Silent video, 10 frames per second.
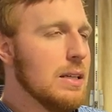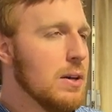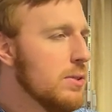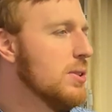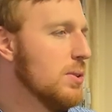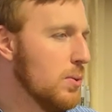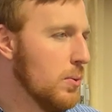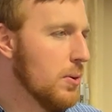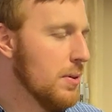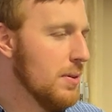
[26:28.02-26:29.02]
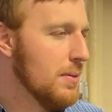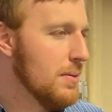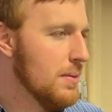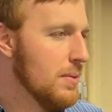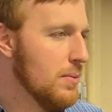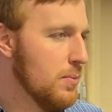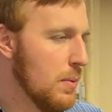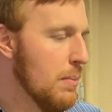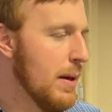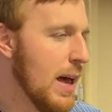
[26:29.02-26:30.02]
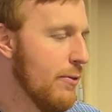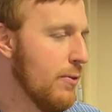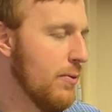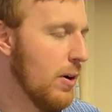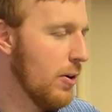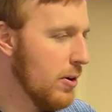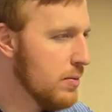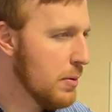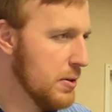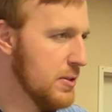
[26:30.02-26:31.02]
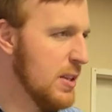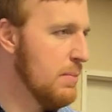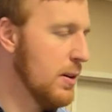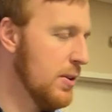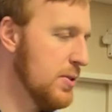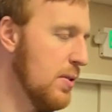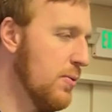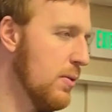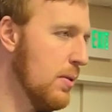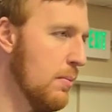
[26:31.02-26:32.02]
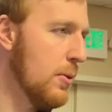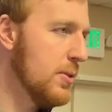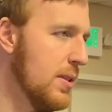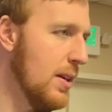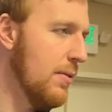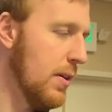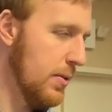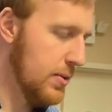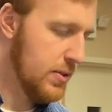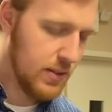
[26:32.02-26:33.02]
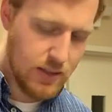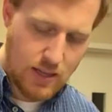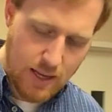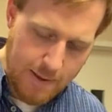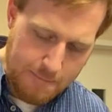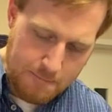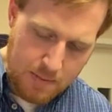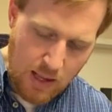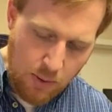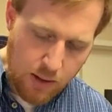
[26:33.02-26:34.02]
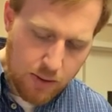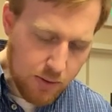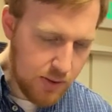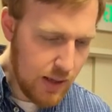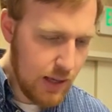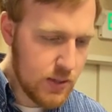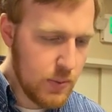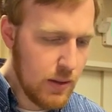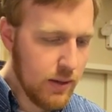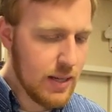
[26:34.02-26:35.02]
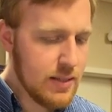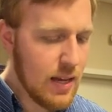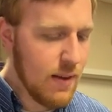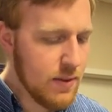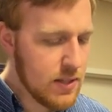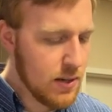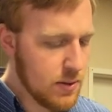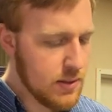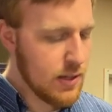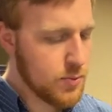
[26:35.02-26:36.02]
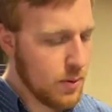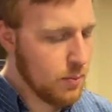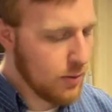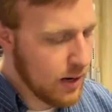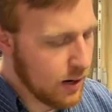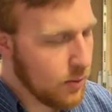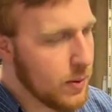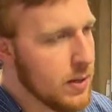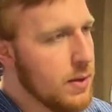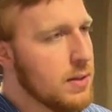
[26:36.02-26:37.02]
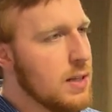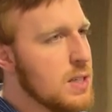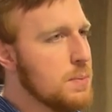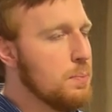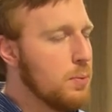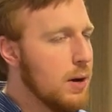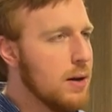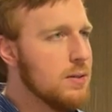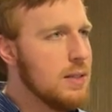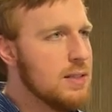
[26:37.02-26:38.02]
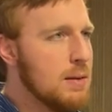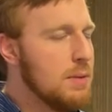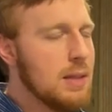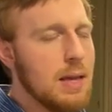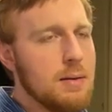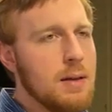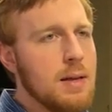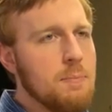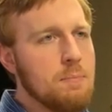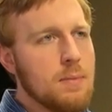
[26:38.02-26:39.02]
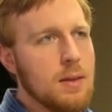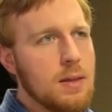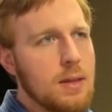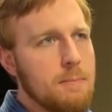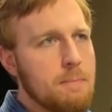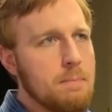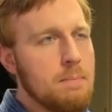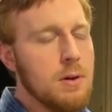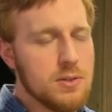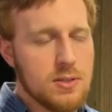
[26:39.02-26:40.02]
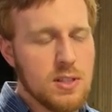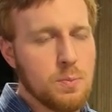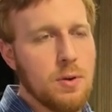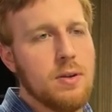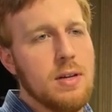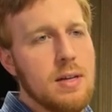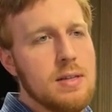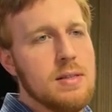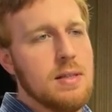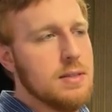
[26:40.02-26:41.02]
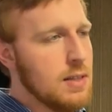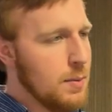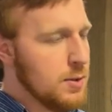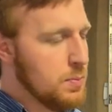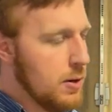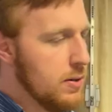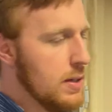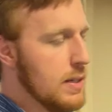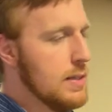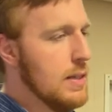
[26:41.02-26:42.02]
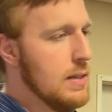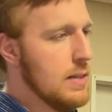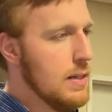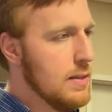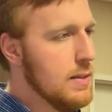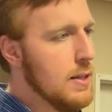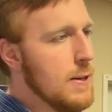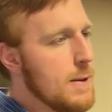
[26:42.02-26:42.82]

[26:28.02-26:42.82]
go to the Lord on behalf of our own mercy, but also for the mercy of others. And one other thing, as we look at David's intercessory prayer, we note that his prayer does something that Moses' prayer does, that Samuel's prayer does, and it's this.